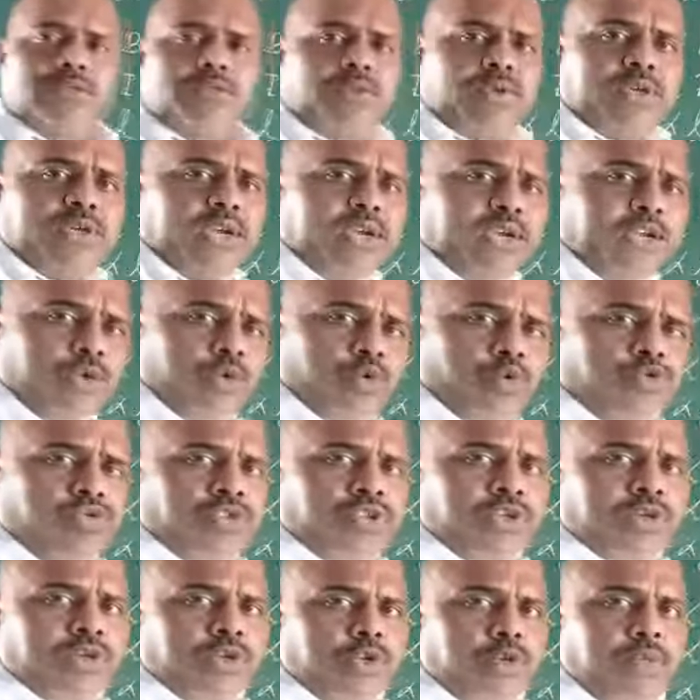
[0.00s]
we can use
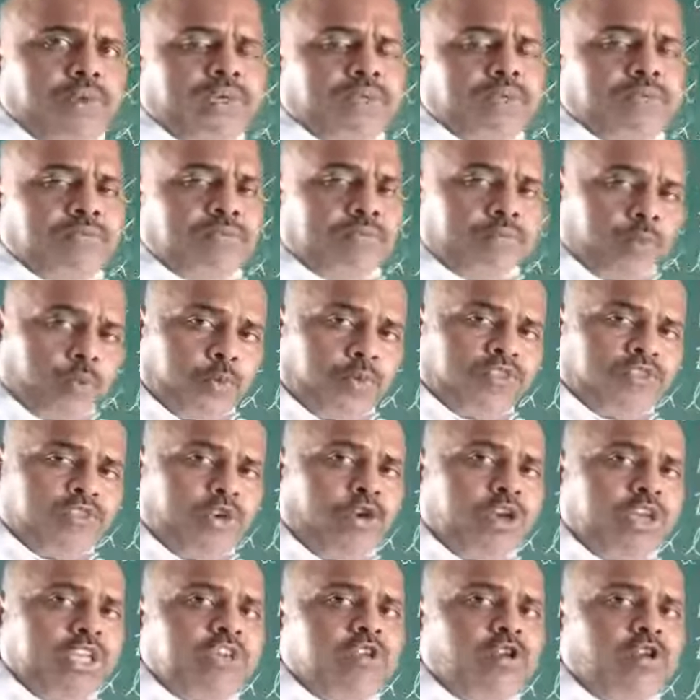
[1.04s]
the
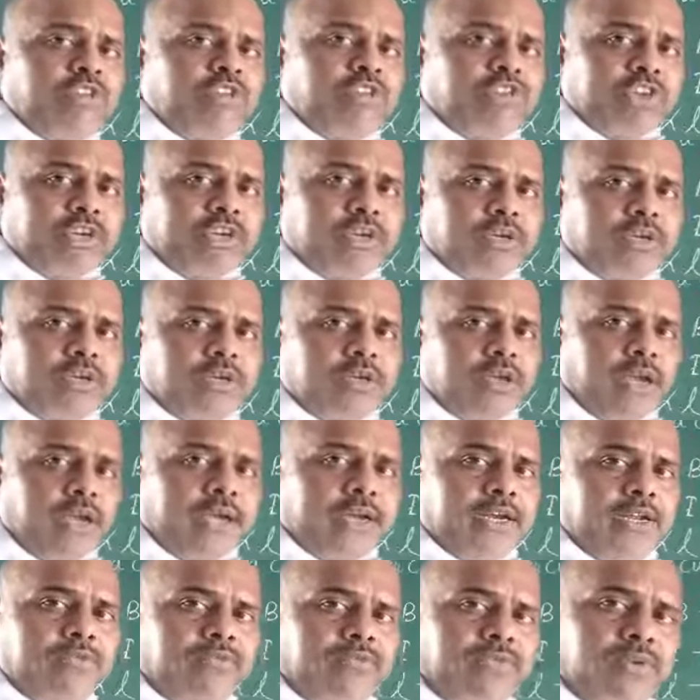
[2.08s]
proportionality constant,
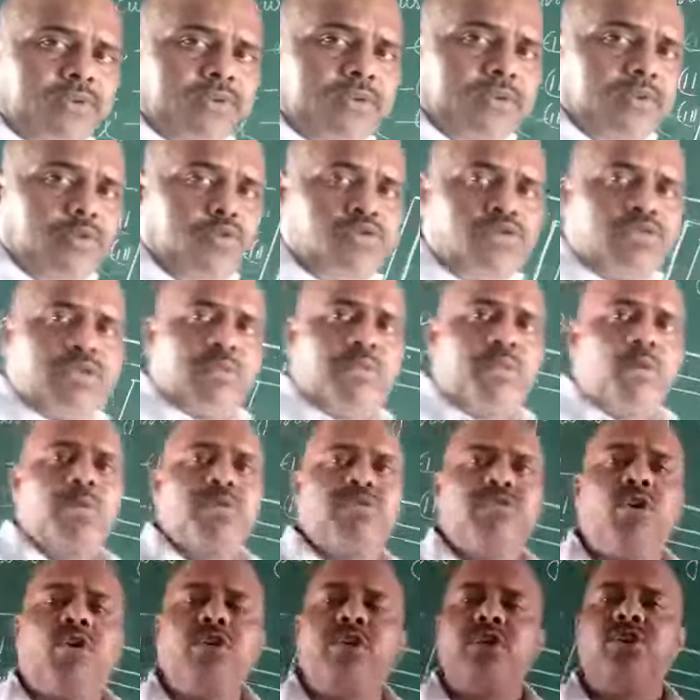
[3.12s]
and if we use the
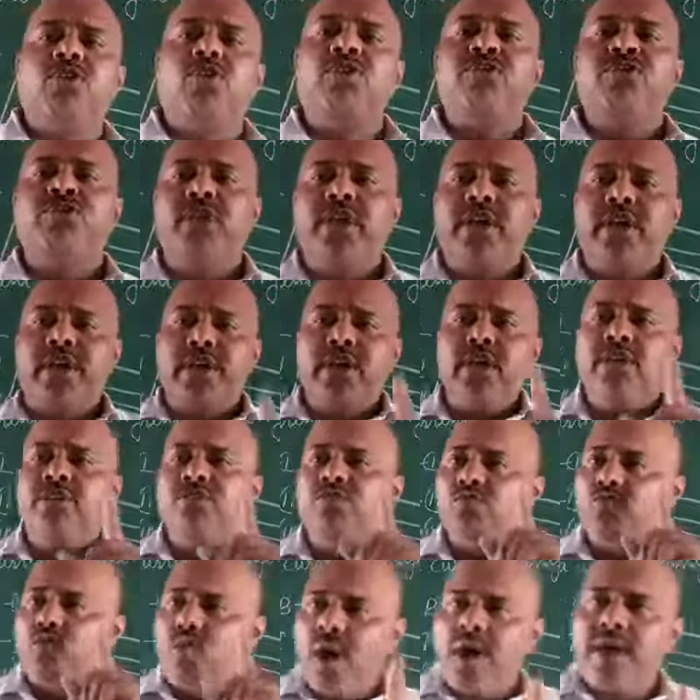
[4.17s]
proportionality constant K is
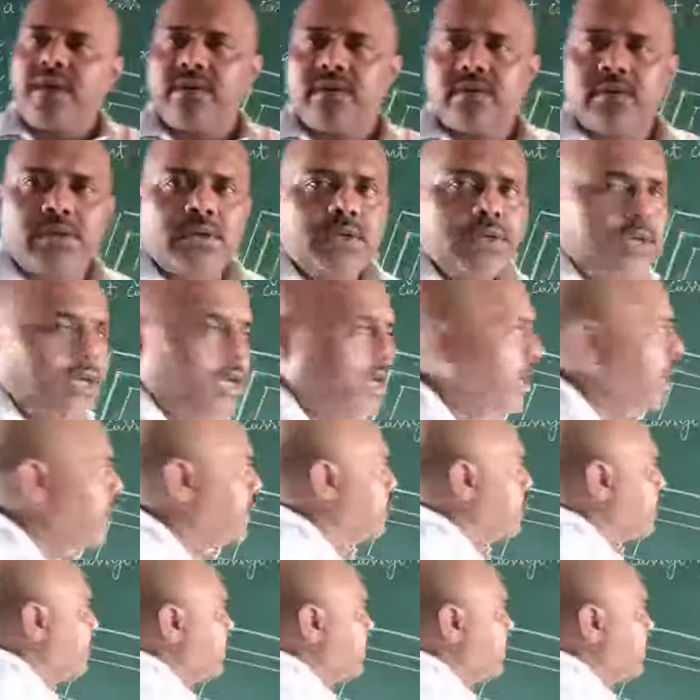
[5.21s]
1, and